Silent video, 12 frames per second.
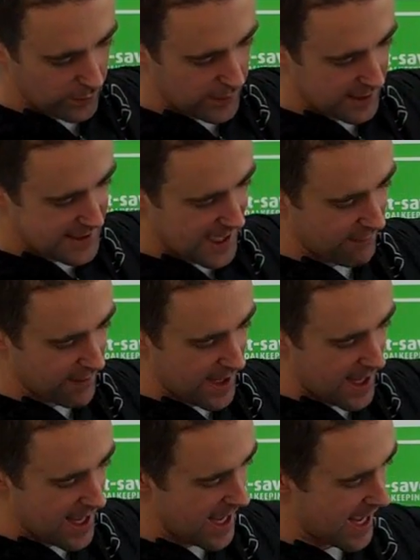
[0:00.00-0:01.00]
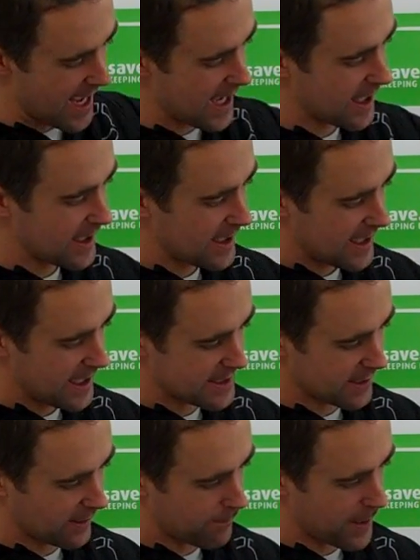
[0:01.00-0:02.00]
this area here
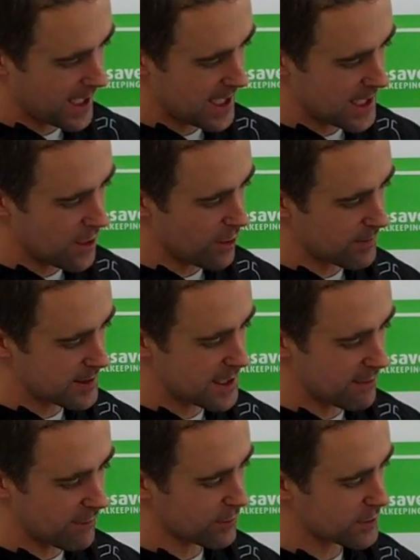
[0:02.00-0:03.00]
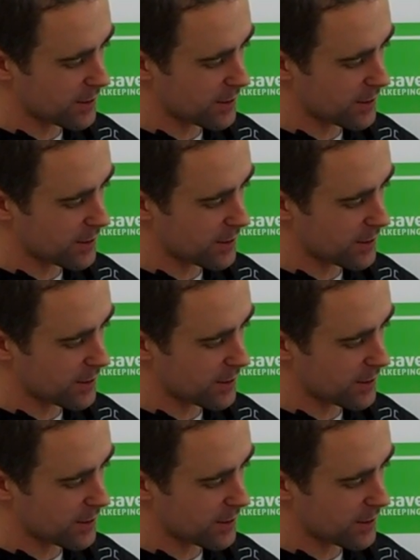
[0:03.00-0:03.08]
is like a PU material.